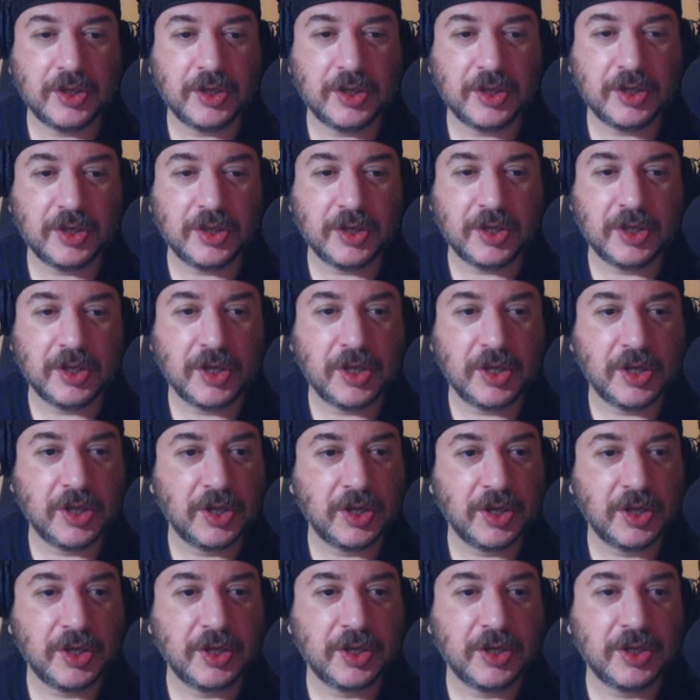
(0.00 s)

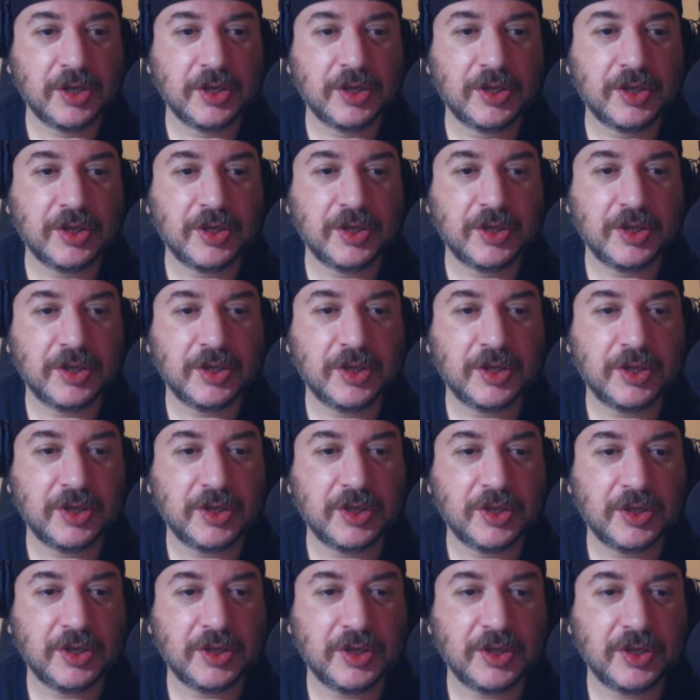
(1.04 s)

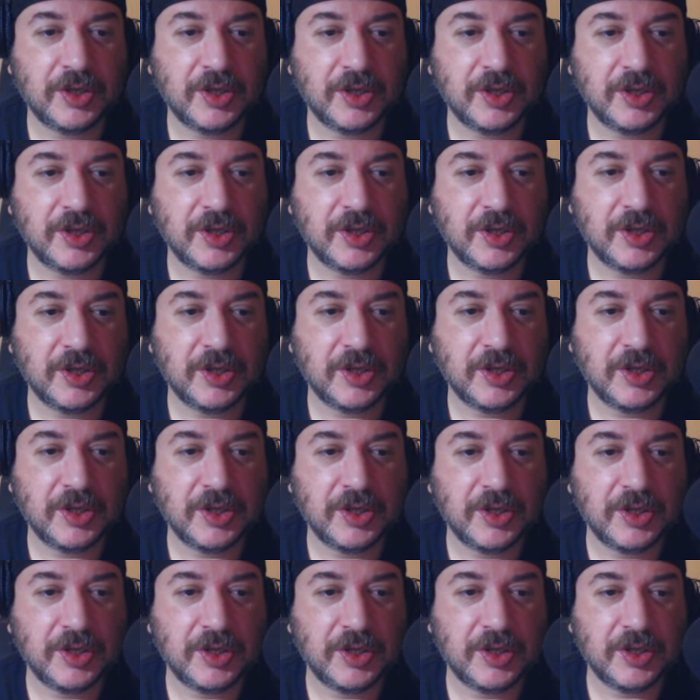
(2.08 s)

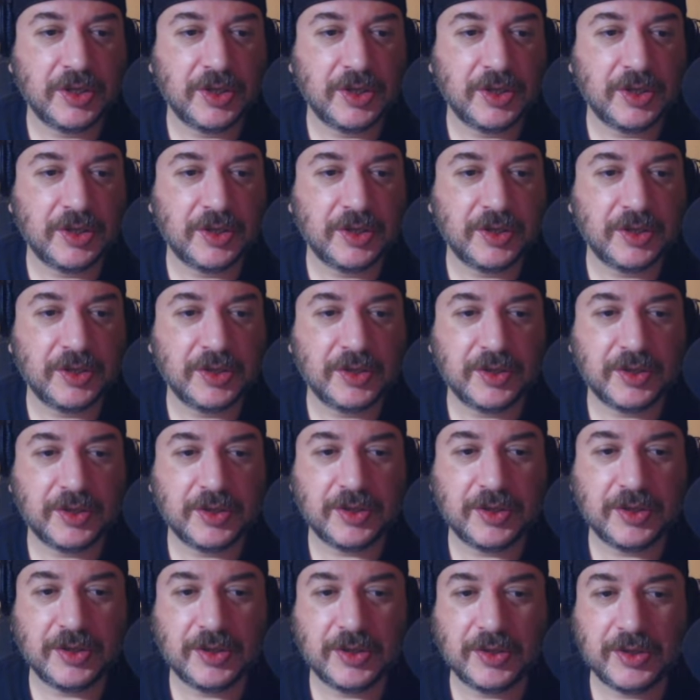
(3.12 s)

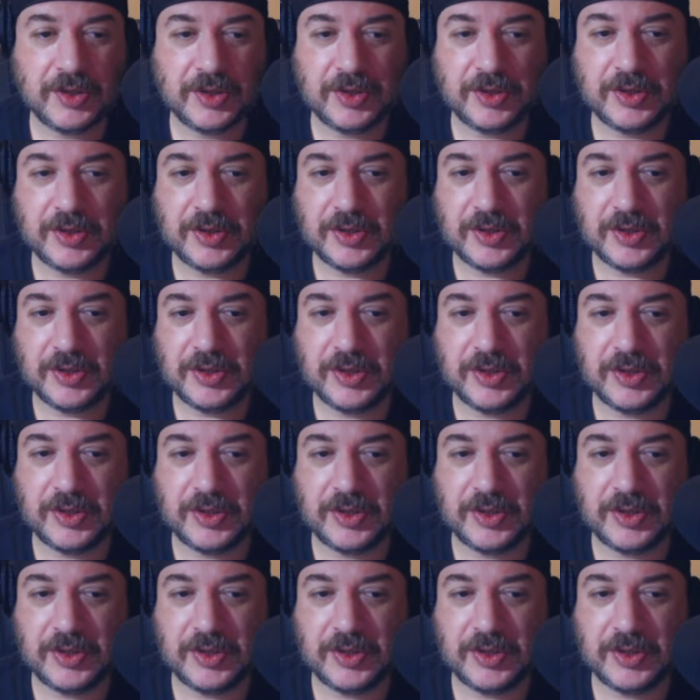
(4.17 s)
[no speech]